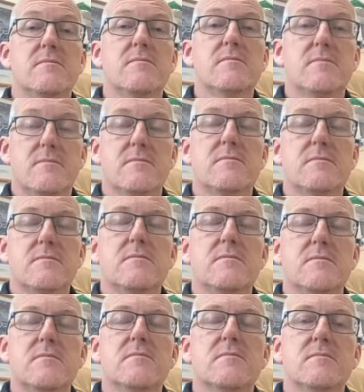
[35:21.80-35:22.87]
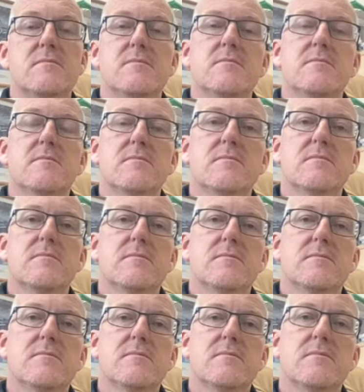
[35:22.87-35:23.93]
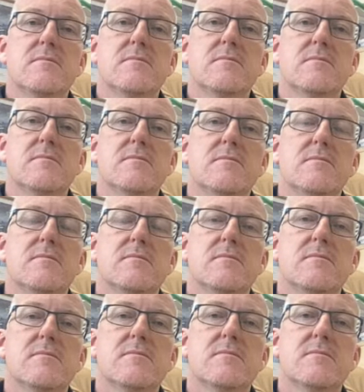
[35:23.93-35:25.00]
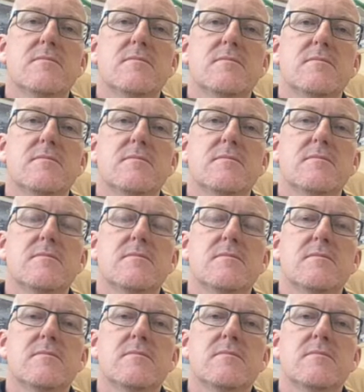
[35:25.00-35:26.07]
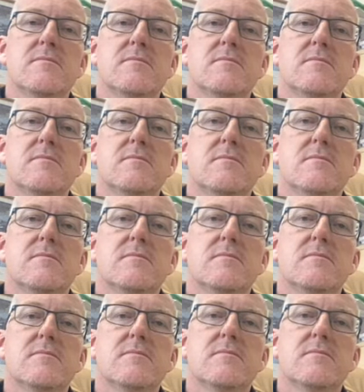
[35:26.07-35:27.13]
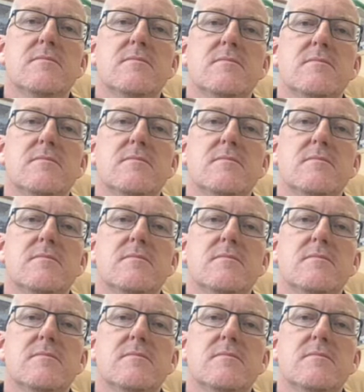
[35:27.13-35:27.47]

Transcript: The person shown says nothing.